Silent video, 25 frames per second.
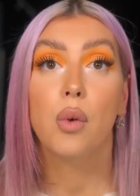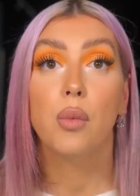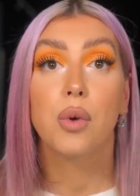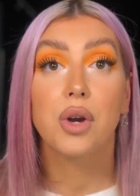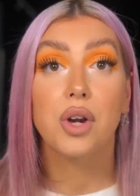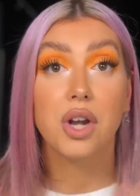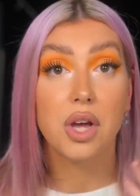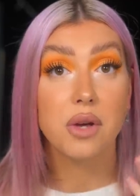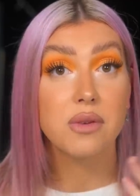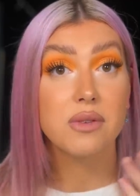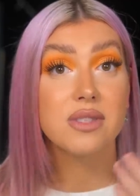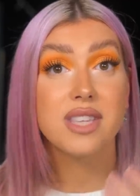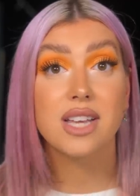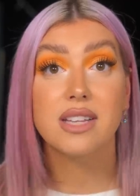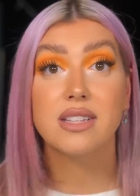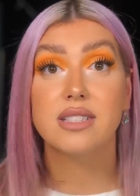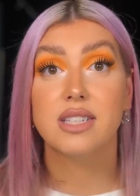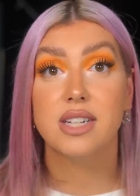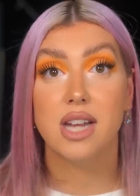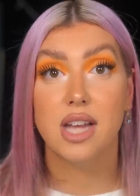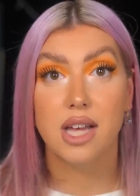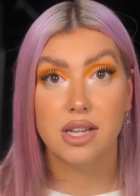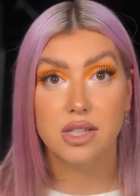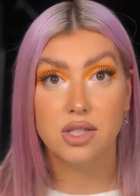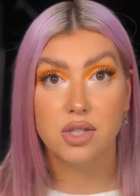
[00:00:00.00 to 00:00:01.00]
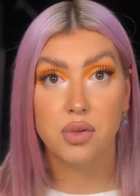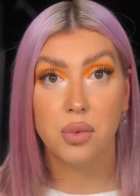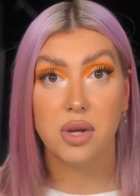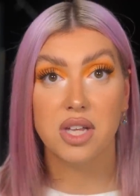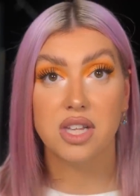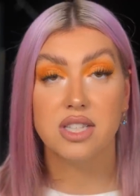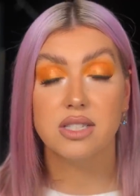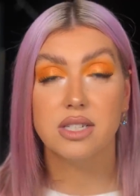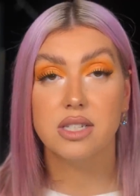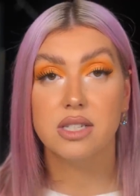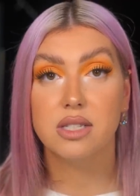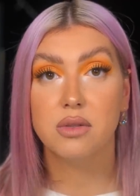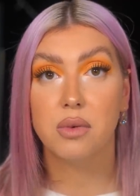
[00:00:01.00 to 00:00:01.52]
We're now sitting in
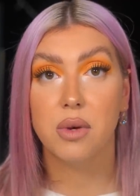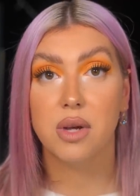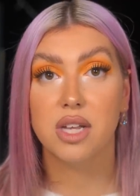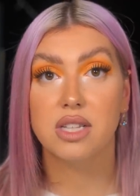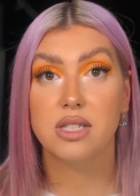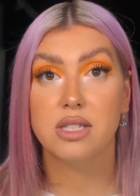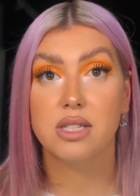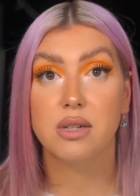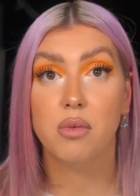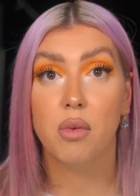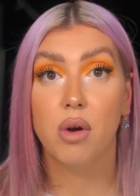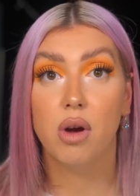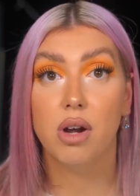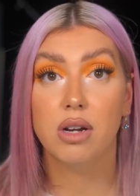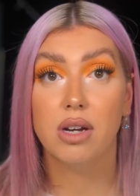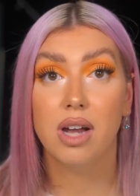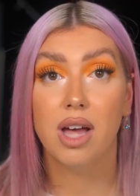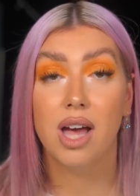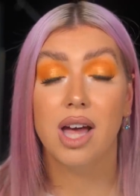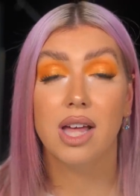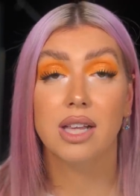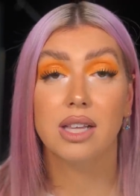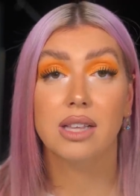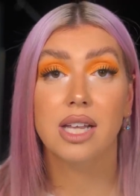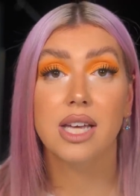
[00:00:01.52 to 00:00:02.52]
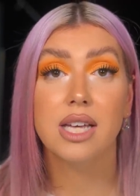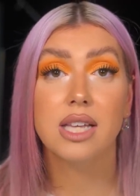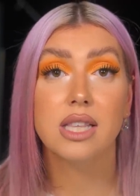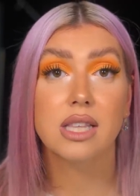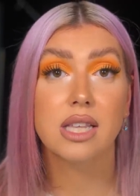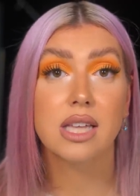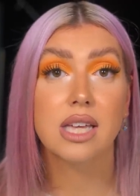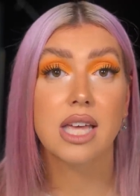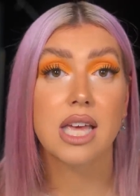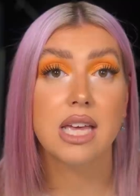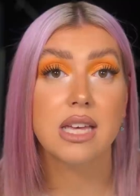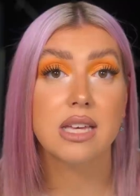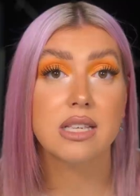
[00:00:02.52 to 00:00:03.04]
twenty twenty-one, and like the
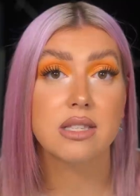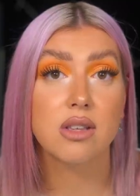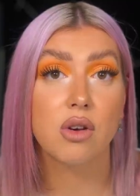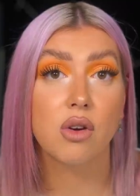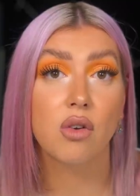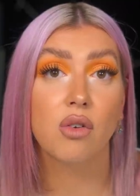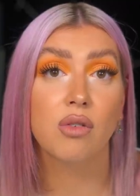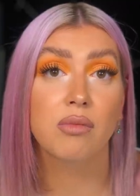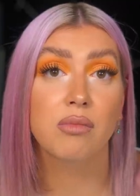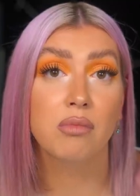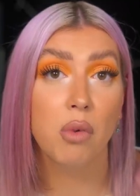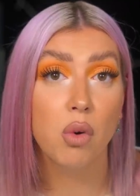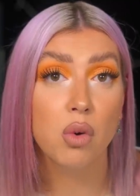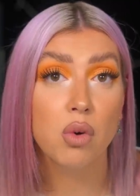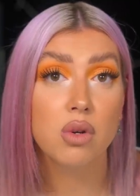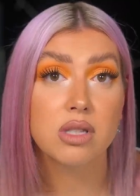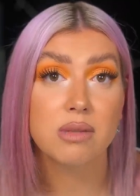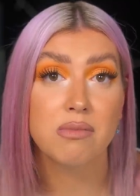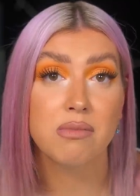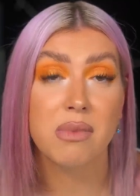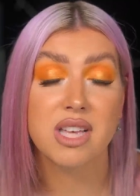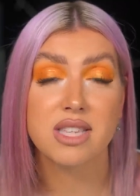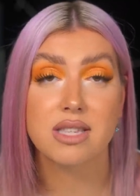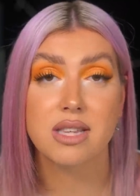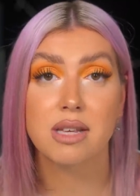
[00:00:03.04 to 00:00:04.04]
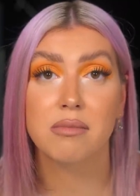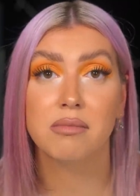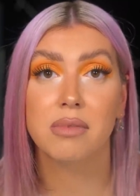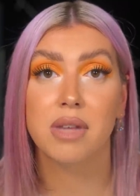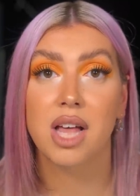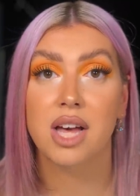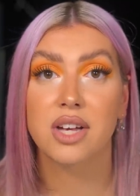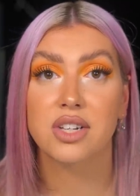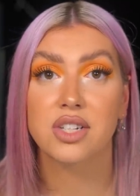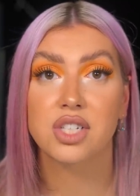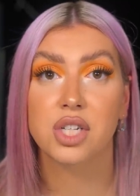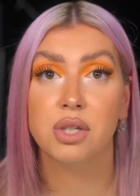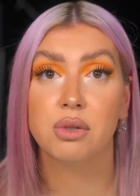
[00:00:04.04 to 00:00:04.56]
case of most missing
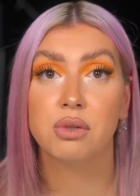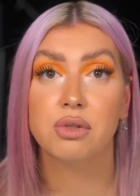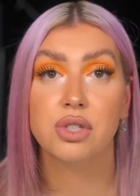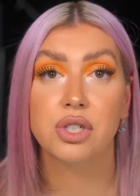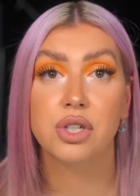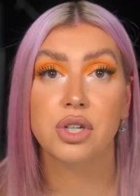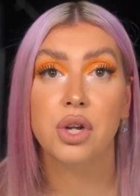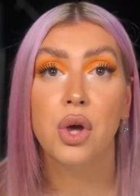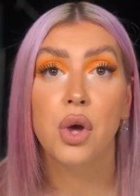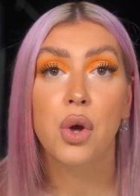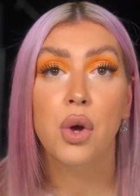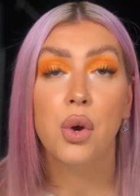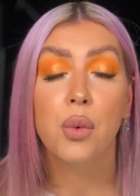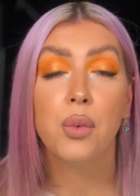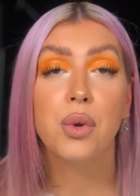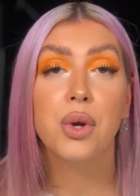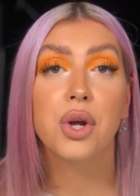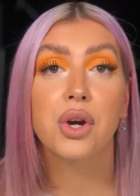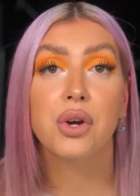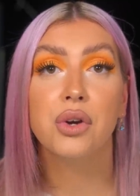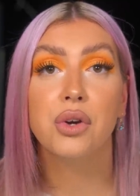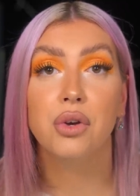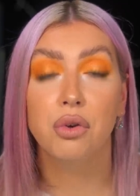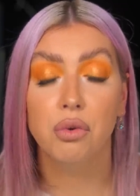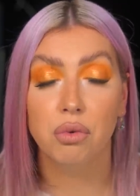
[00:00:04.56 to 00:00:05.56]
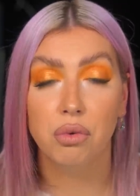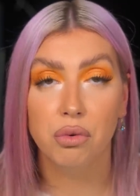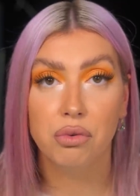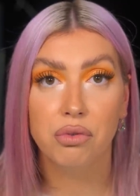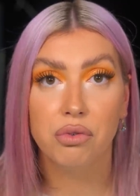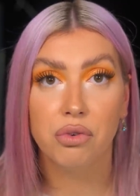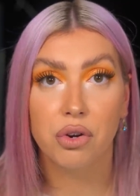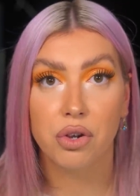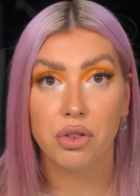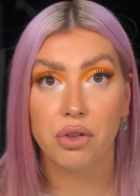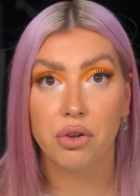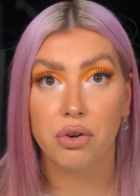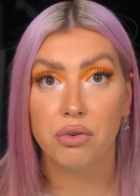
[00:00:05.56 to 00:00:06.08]
black children, we are no
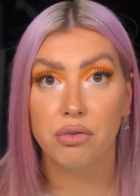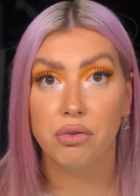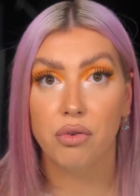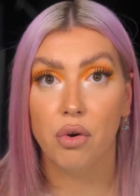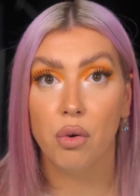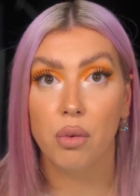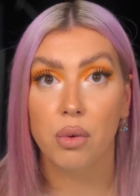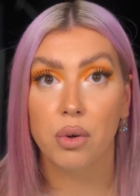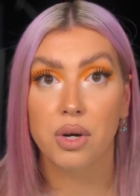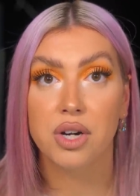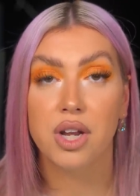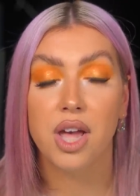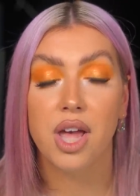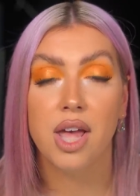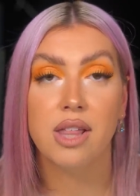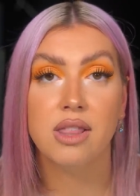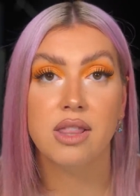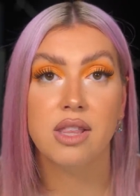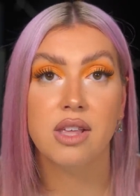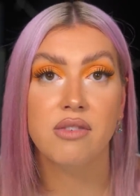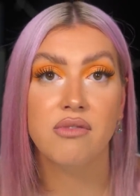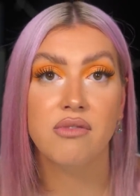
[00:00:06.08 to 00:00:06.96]
further forward in the